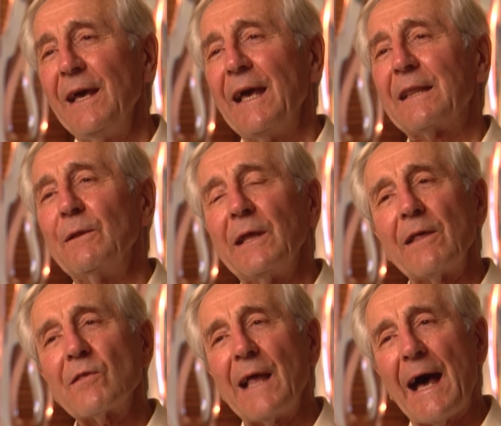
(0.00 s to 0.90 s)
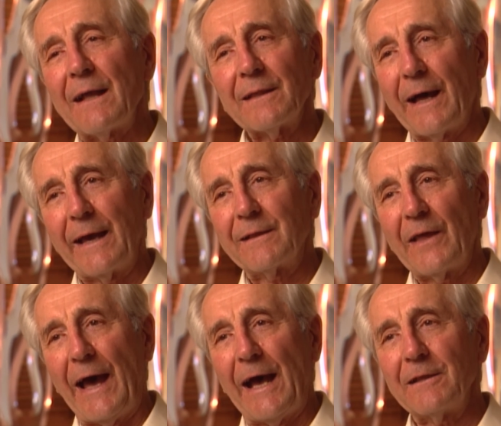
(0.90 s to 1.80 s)
it is not like
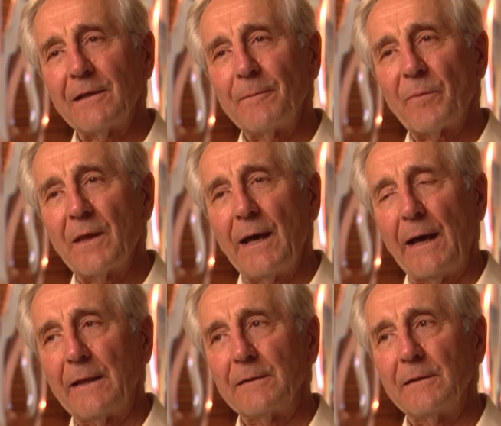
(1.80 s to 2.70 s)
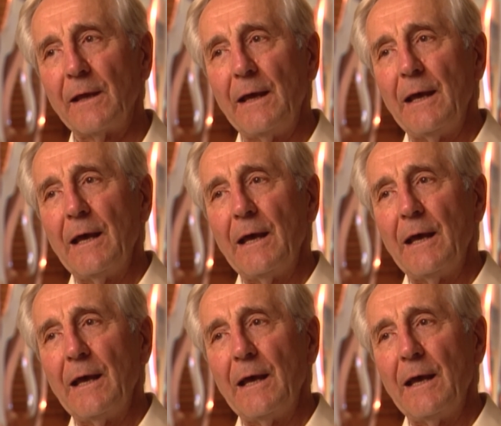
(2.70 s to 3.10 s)
that, and